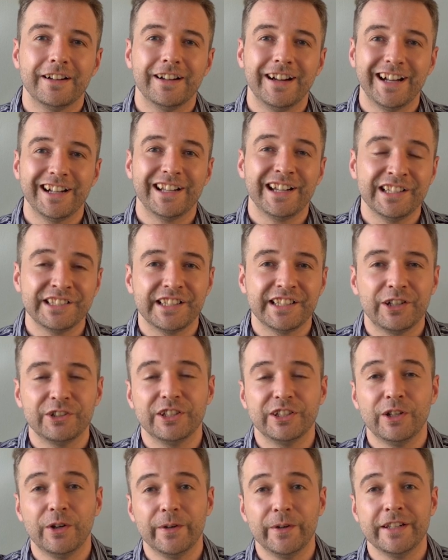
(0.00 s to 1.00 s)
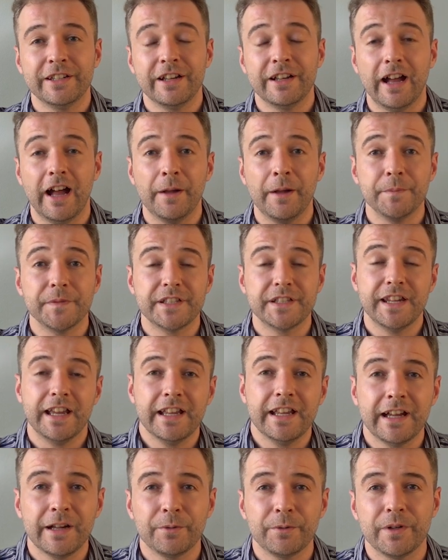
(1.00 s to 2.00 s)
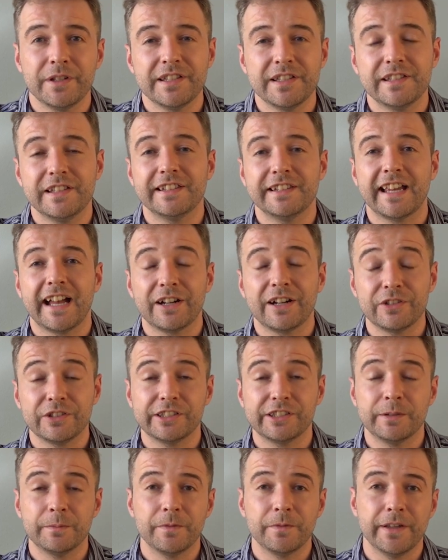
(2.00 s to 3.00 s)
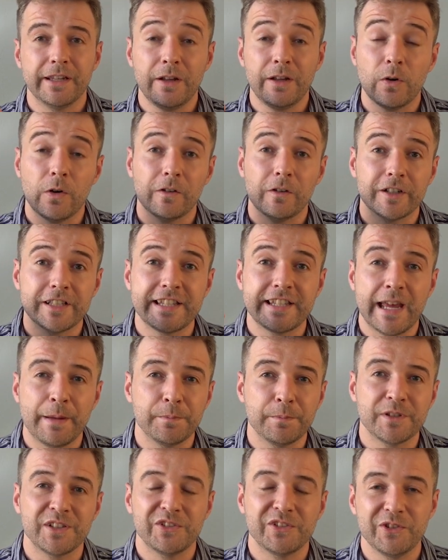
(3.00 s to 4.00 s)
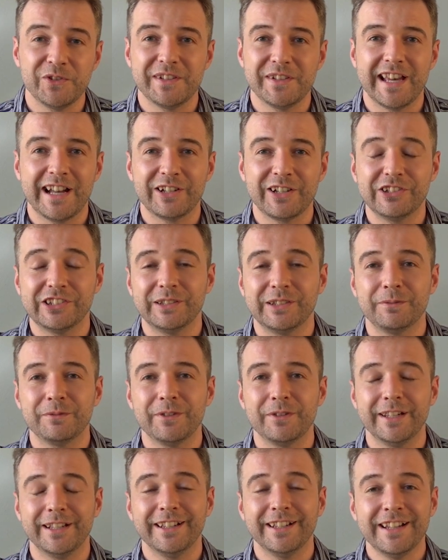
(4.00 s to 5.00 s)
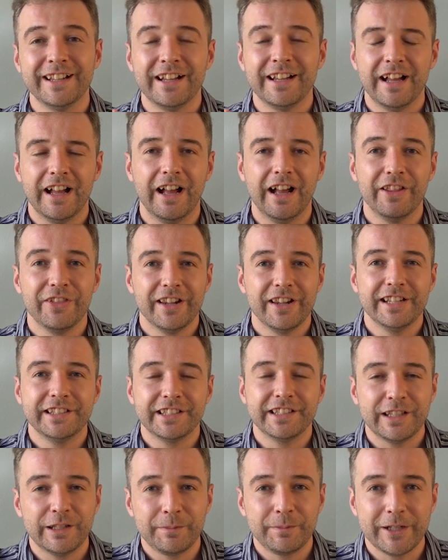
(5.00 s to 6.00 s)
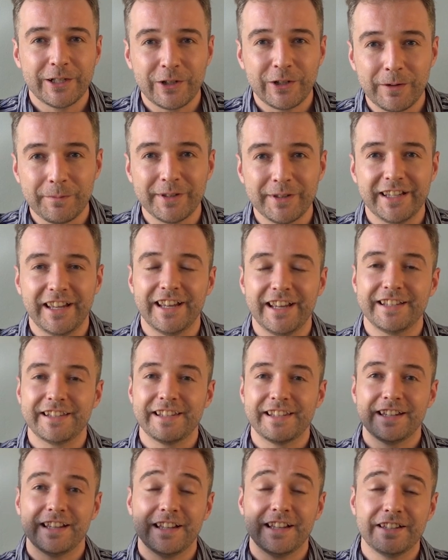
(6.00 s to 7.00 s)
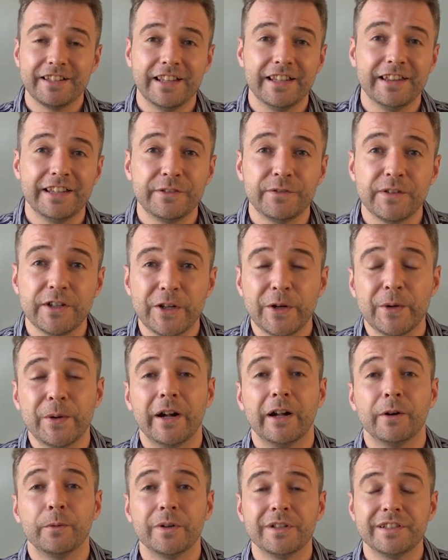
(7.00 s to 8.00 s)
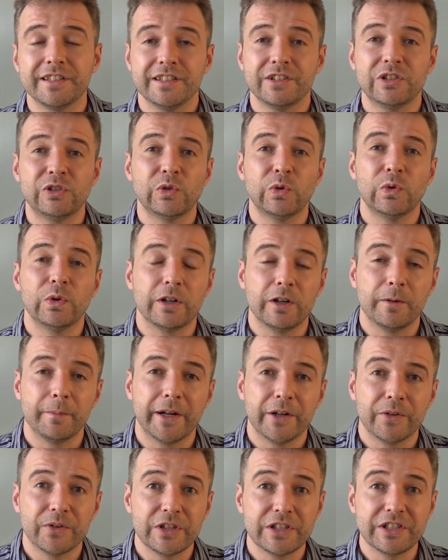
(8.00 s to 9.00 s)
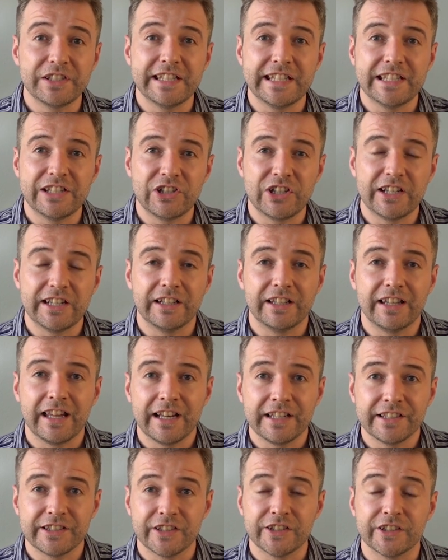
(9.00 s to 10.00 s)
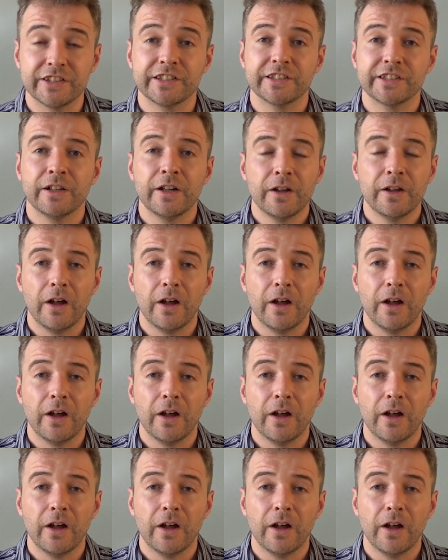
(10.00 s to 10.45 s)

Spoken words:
Hi guys, how's it going? Today I wanted to tackle something, or attempt to tackle something that is a little bit complicated, and in this video I wanted to talk about the teaching license